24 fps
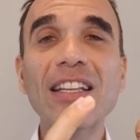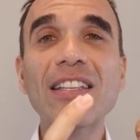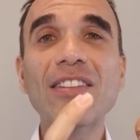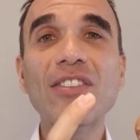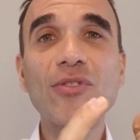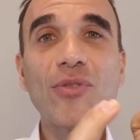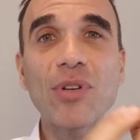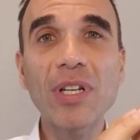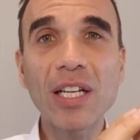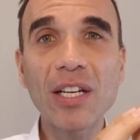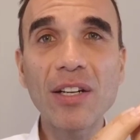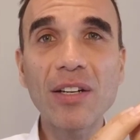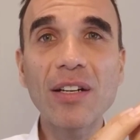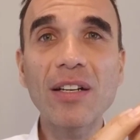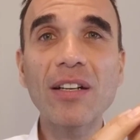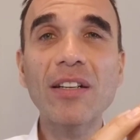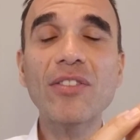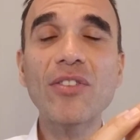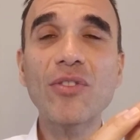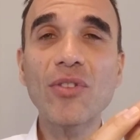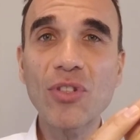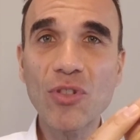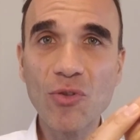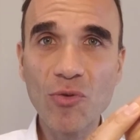trigger
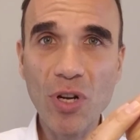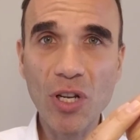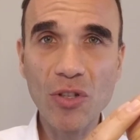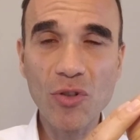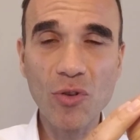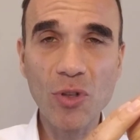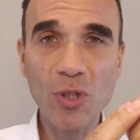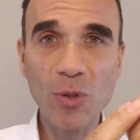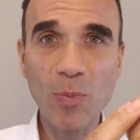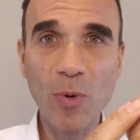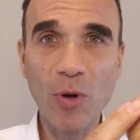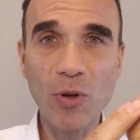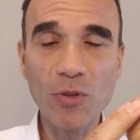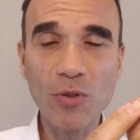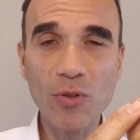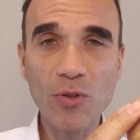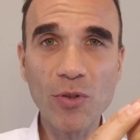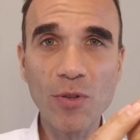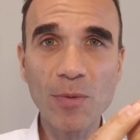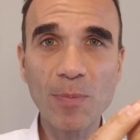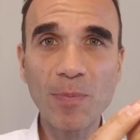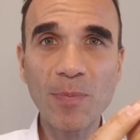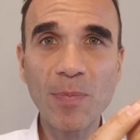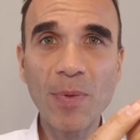the stress
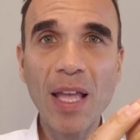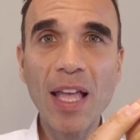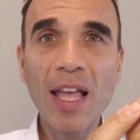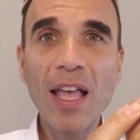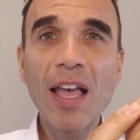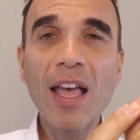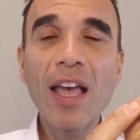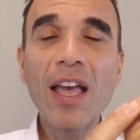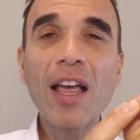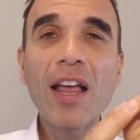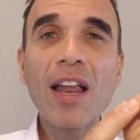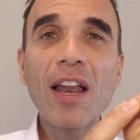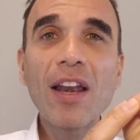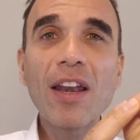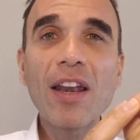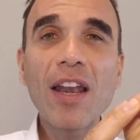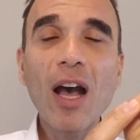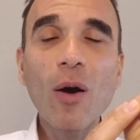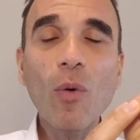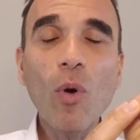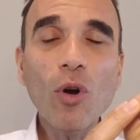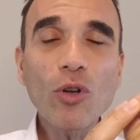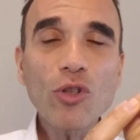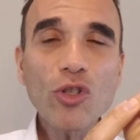response.
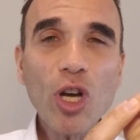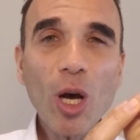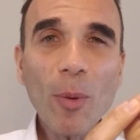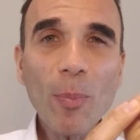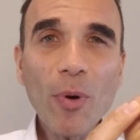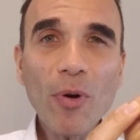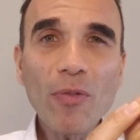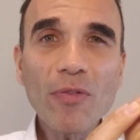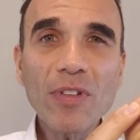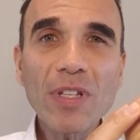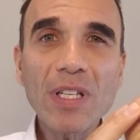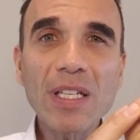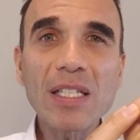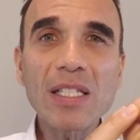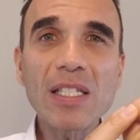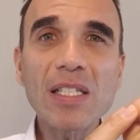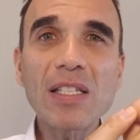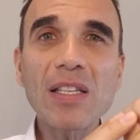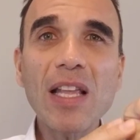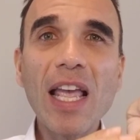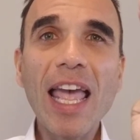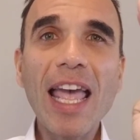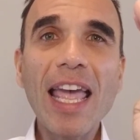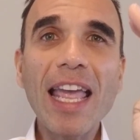Now, on top of
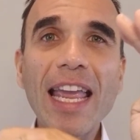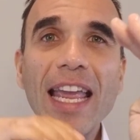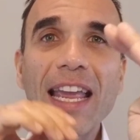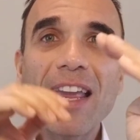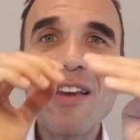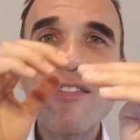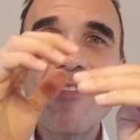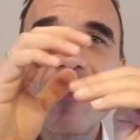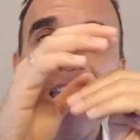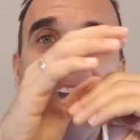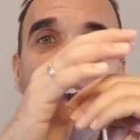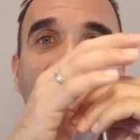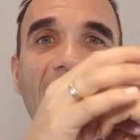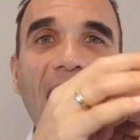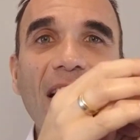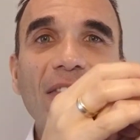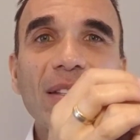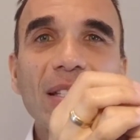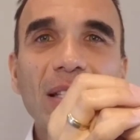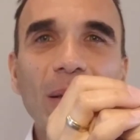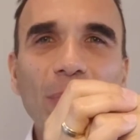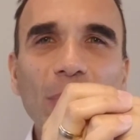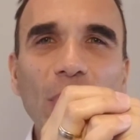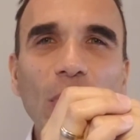this, we have
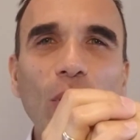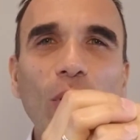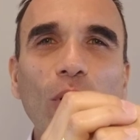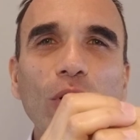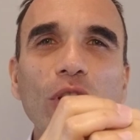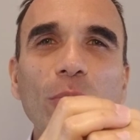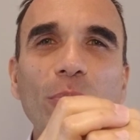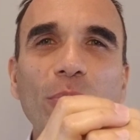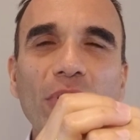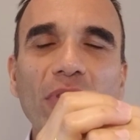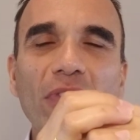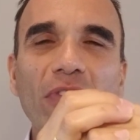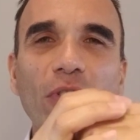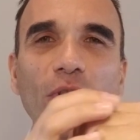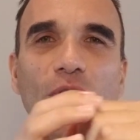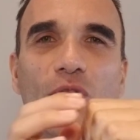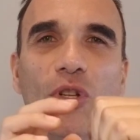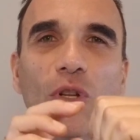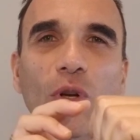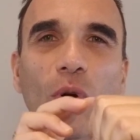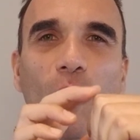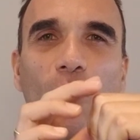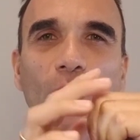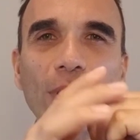something called the
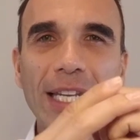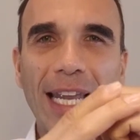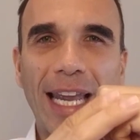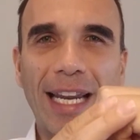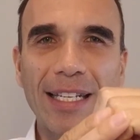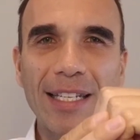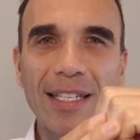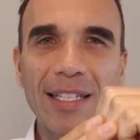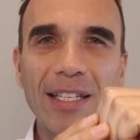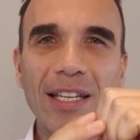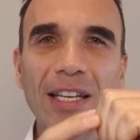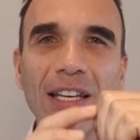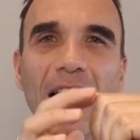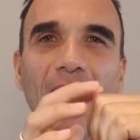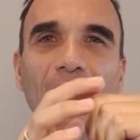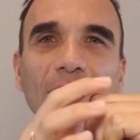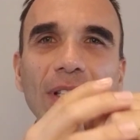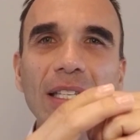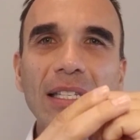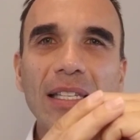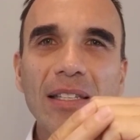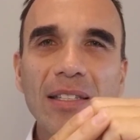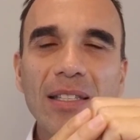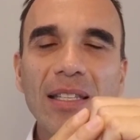prefrontal cortex. Now,
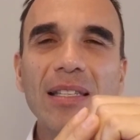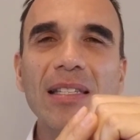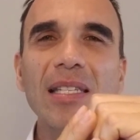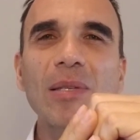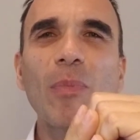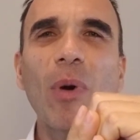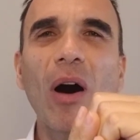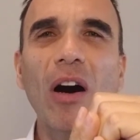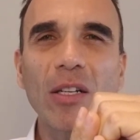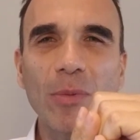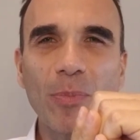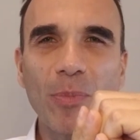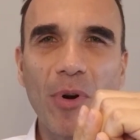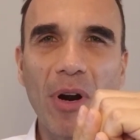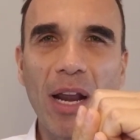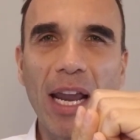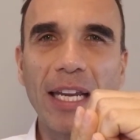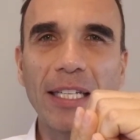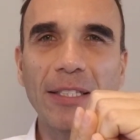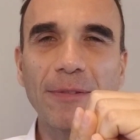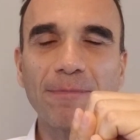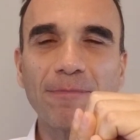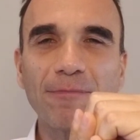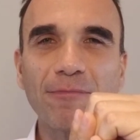this is the smart
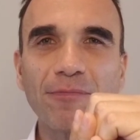brain.